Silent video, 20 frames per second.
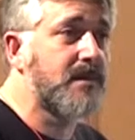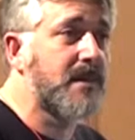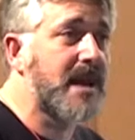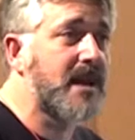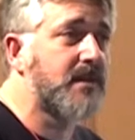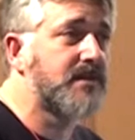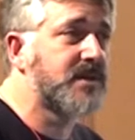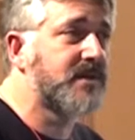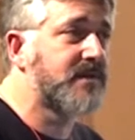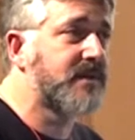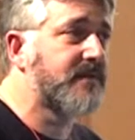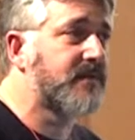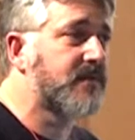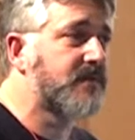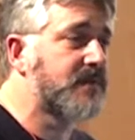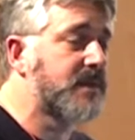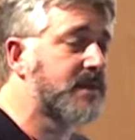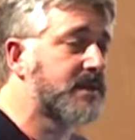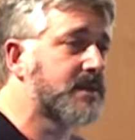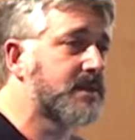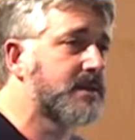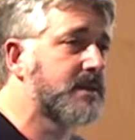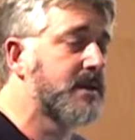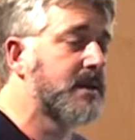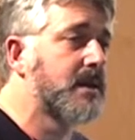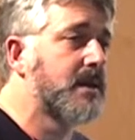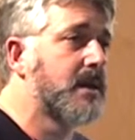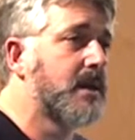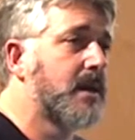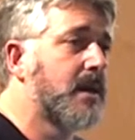the main objective of this
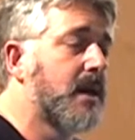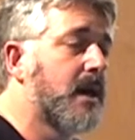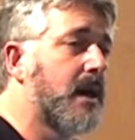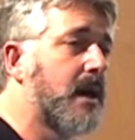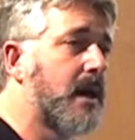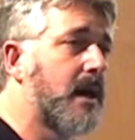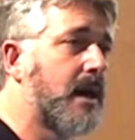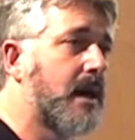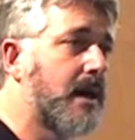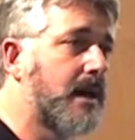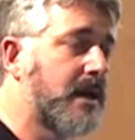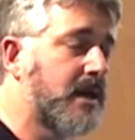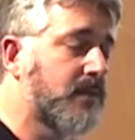uh,